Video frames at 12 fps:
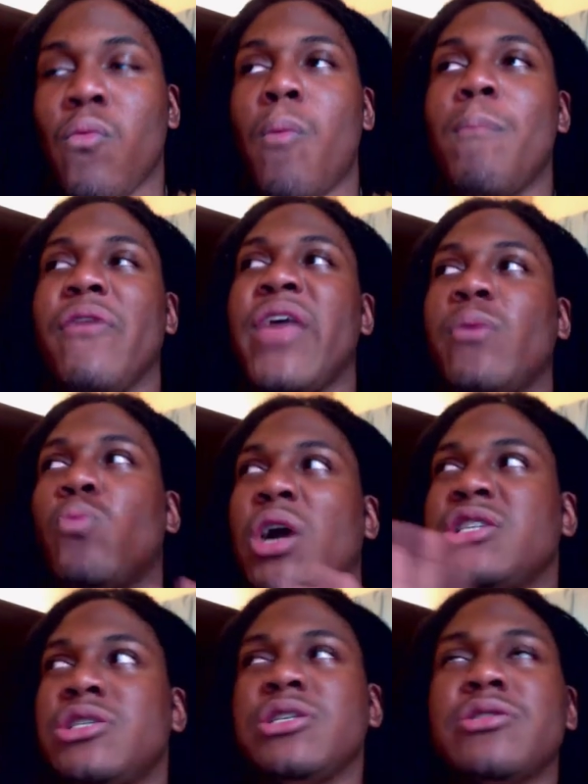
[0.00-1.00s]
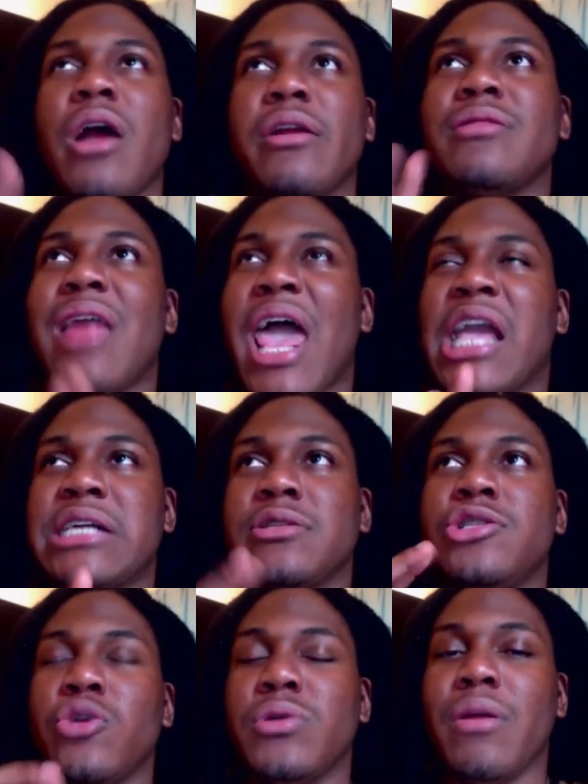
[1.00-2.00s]
but then once she started,
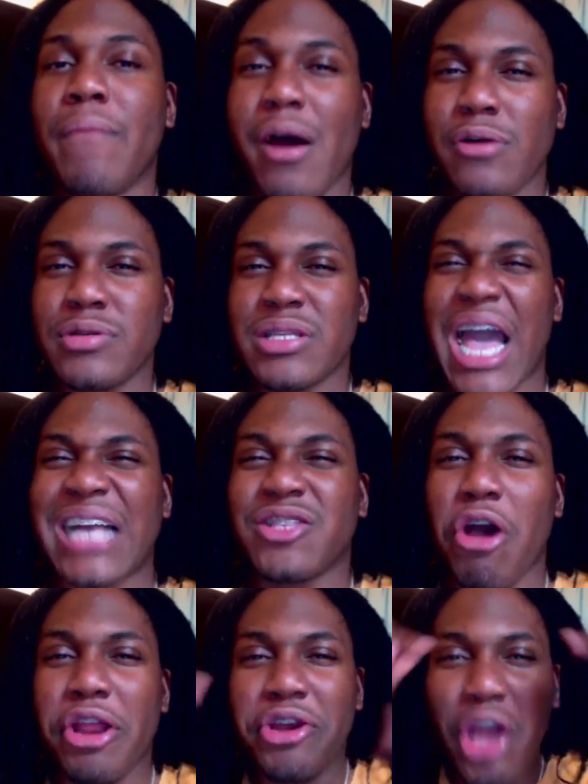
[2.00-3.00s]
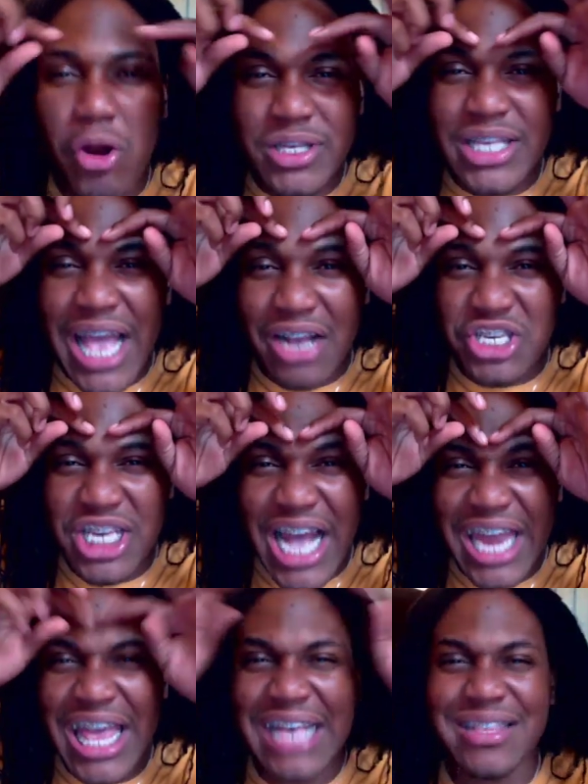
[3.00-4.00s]
like, doing the most, I started noticing how she
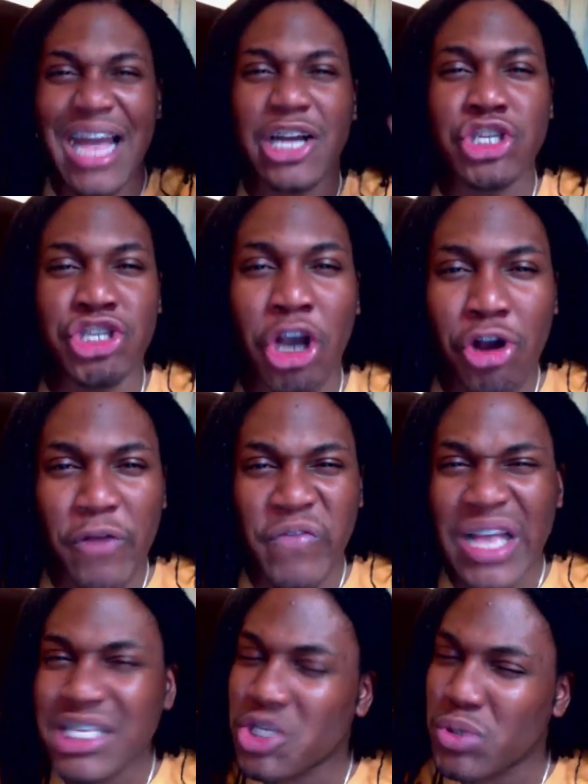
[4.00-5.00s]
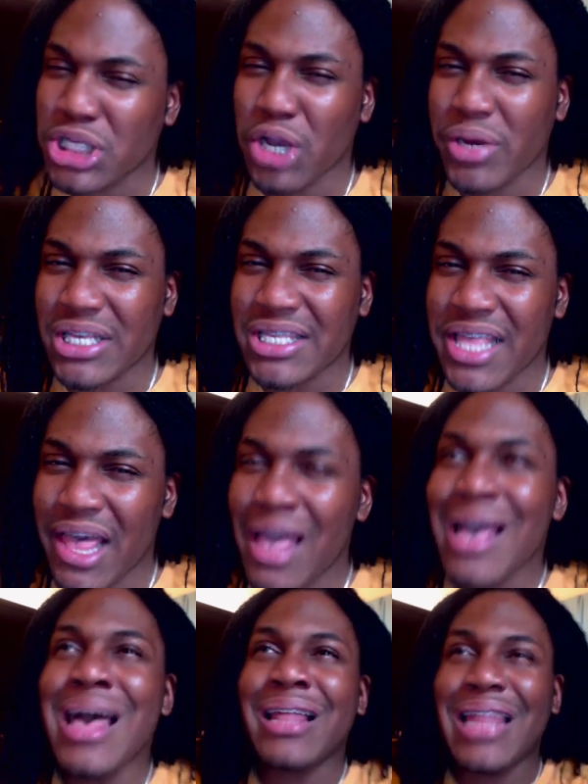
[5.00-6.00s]
kind of has, like, a Joker face to a certain extent.
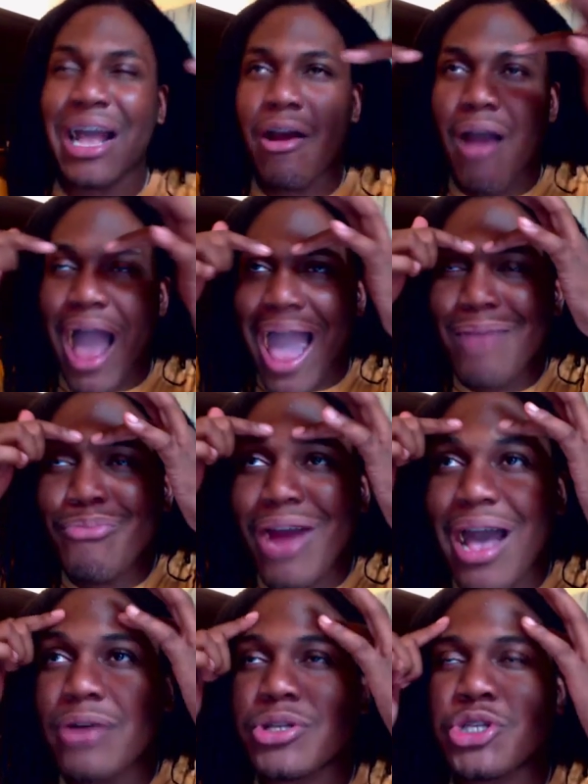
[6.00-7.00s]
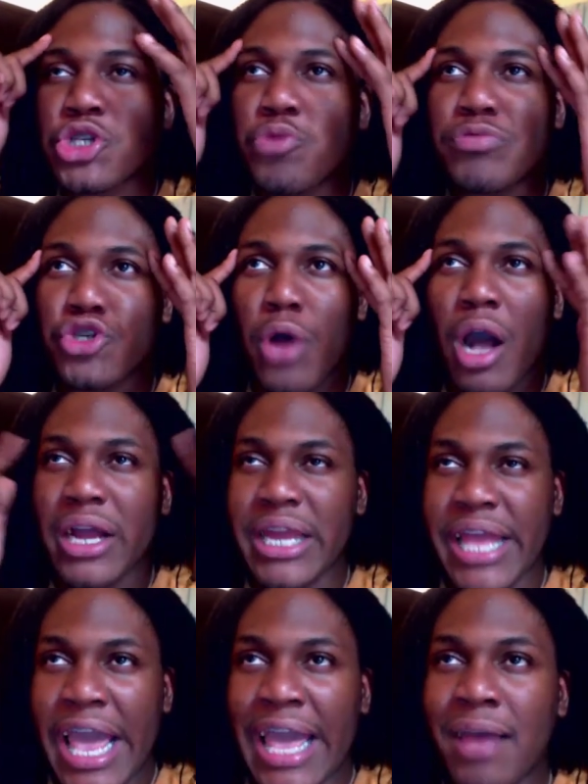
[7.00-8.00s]
Like, her eyebrows are super strong in the
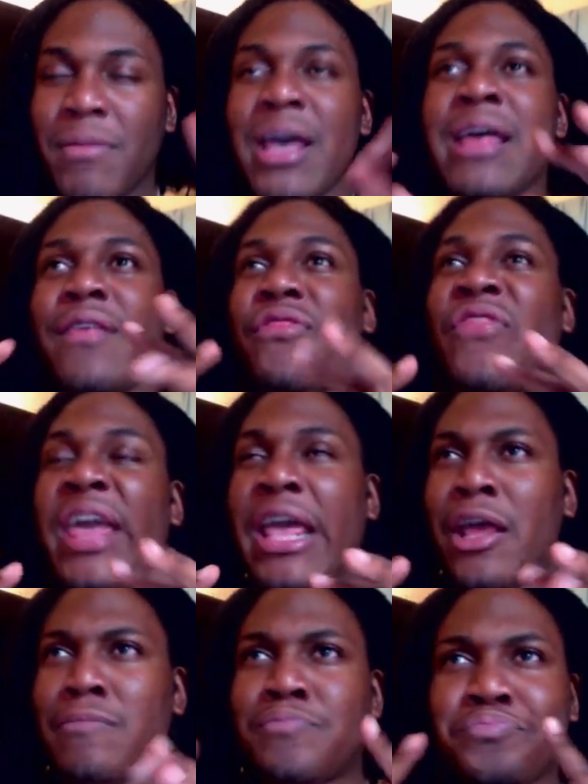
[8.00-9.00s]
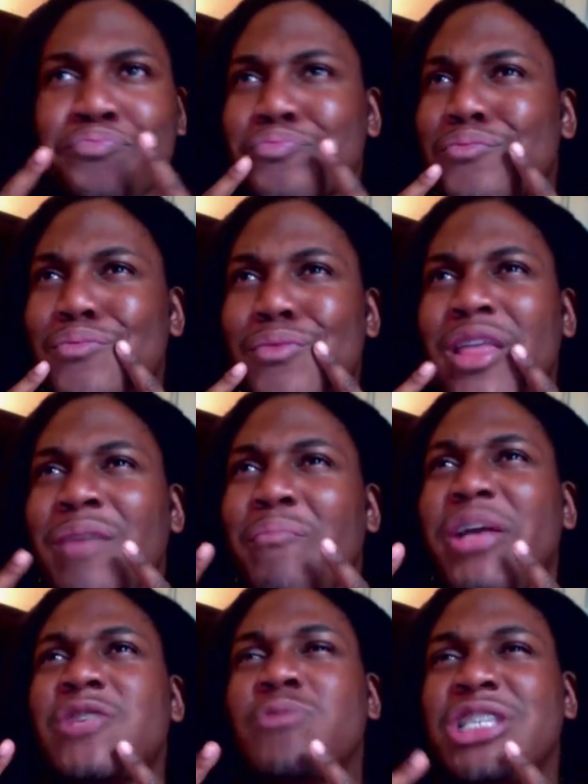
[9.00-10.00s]
game. Then,
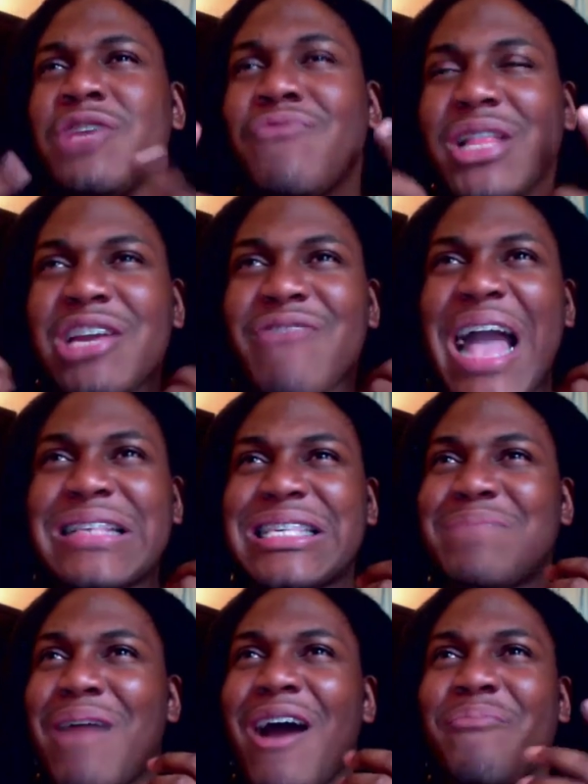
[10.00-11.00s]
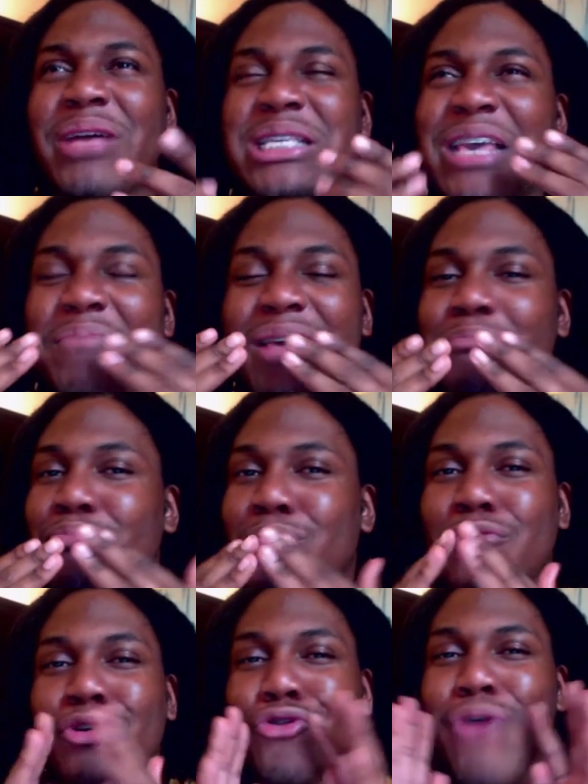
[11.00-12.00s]
bitch, when she really cracks a smile, bitch, it be
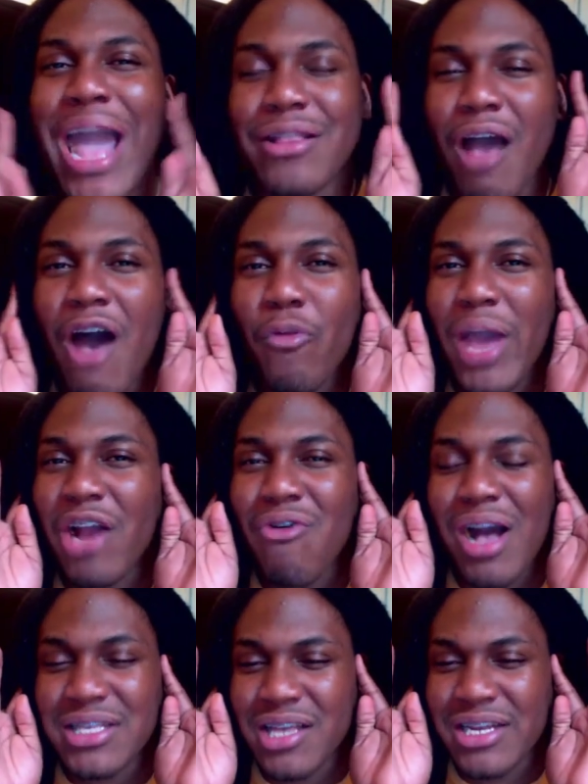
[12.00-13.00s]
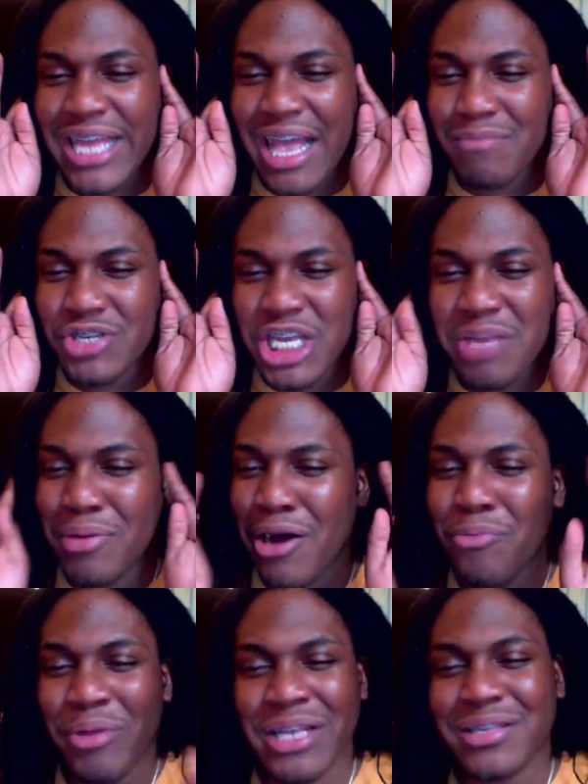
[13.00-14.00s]
cracked all the way across her damn
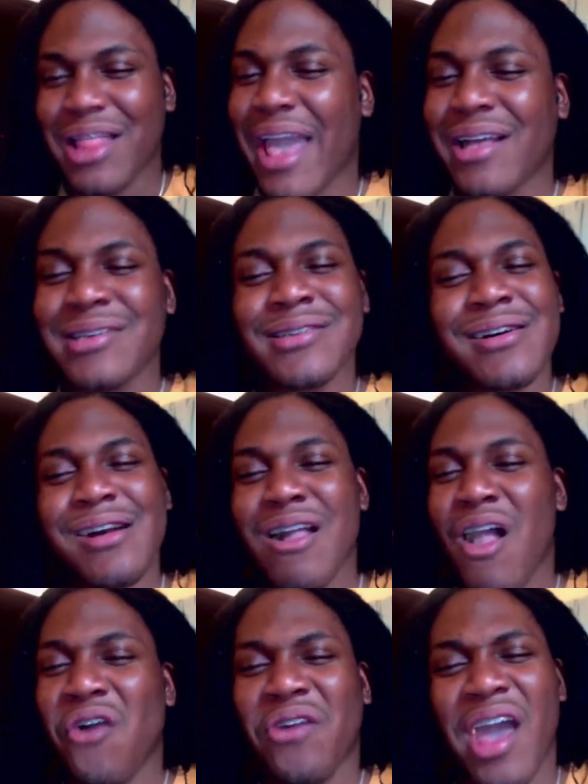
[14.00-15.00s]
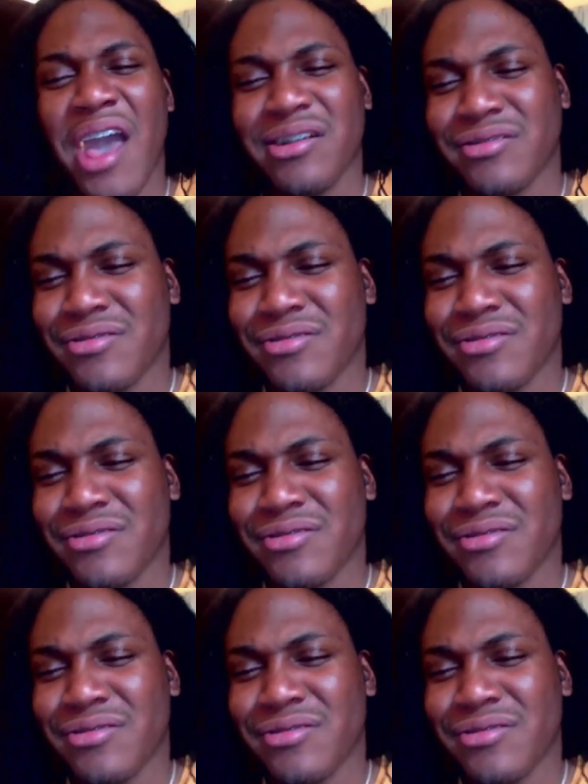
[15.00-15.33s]
cheekbone, bitch. Like, okay.